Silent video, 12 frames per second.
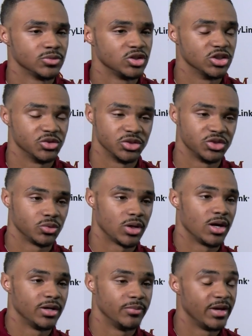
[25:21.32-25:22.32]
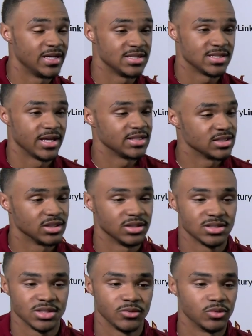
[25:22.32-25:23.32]
Because Rich Rod demands
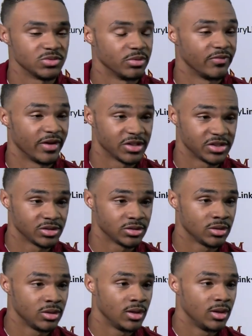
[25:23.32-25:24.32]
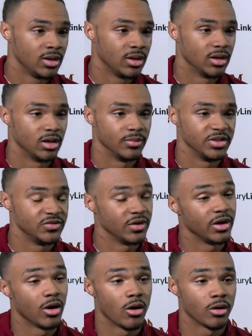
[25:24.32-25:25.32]
excellence, he wants perfection. He's
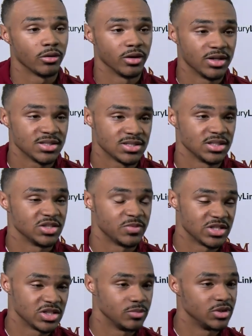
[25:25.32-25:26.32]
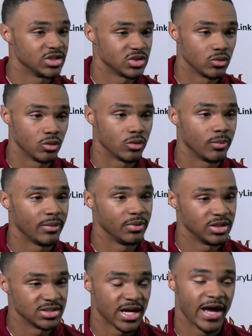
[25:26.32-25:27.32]
very hard on us, and especially me as a quarterback,
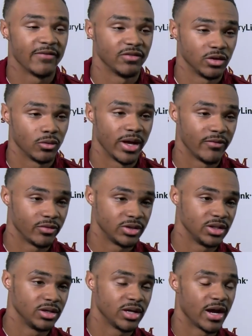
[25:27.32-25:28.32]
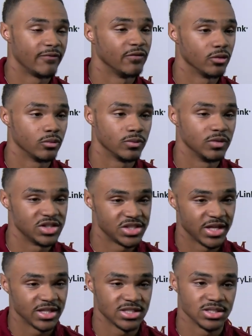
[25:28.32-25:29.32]
because I have to know everything. I have the
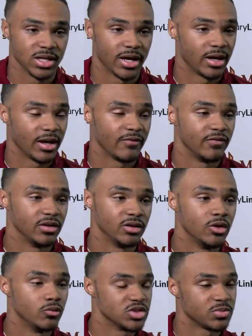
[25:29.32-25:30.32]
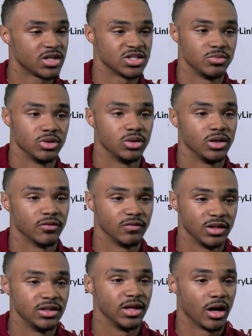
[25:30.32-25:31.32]
checks. I have the responsibility of
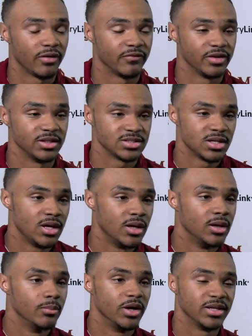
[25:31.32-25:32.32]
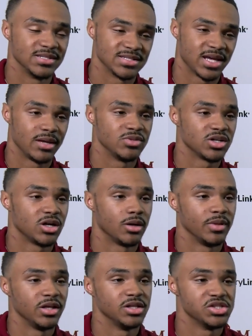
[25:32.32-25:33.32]
leading the offense. But at the same
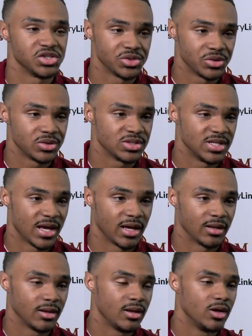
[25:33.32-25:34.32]
time, he ensures that